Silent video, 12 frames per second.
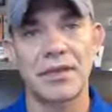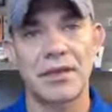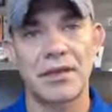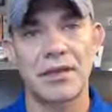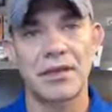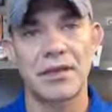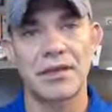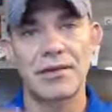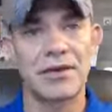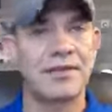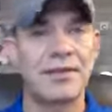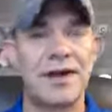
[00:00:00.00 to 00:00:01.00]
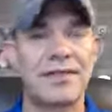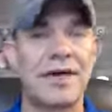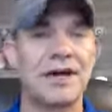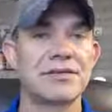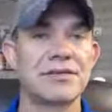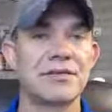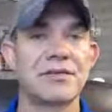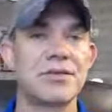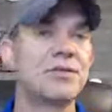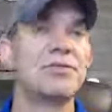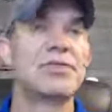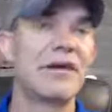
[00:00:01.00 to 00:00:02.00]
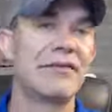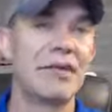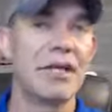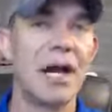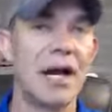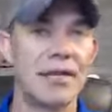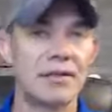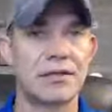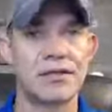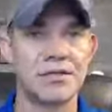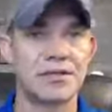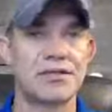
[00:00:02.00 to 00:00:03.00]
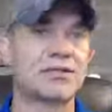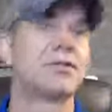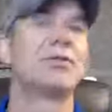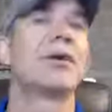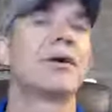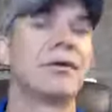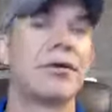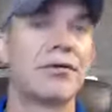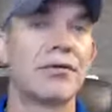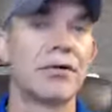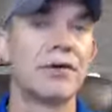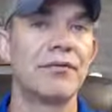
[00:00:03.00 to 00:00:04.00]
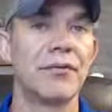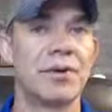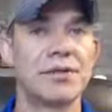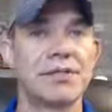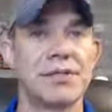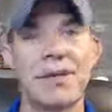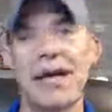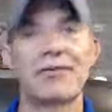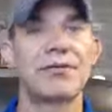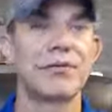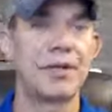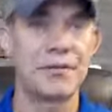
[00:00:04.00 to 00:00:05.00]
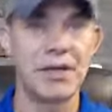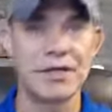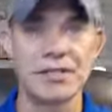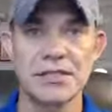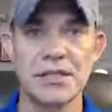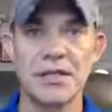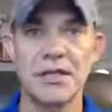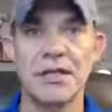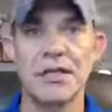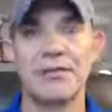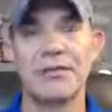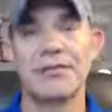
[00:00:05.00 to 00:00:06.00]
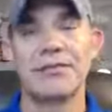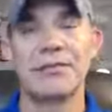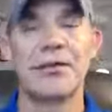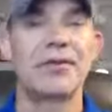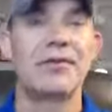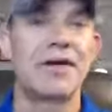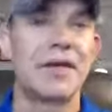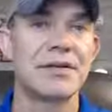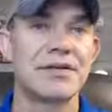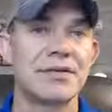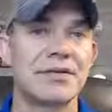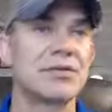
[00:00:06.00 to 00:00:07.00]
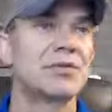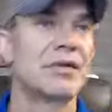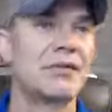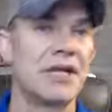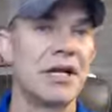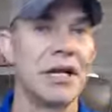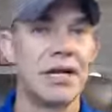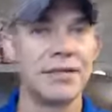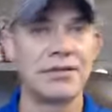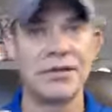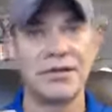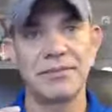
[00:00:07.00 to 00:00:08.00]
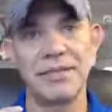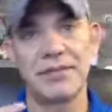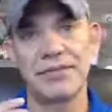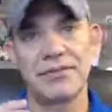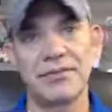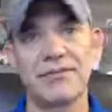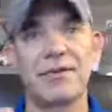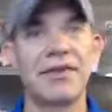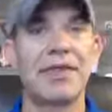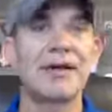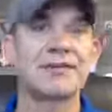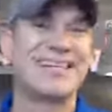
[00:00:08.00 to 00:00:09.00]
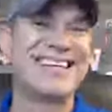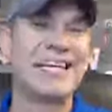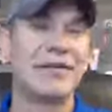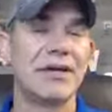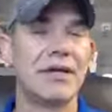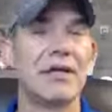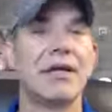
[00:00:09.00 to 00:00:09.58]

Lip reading: $35,279, because that's 200 over invoice after rebates. Well, $35,279, you need to be at $35,000 even